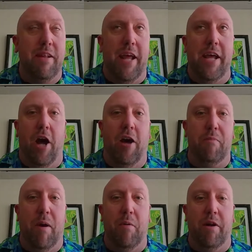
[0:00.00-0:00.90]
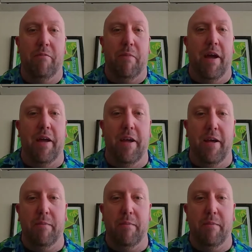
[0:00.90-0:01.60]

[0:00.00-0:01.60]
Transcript: laid off by one of my uh,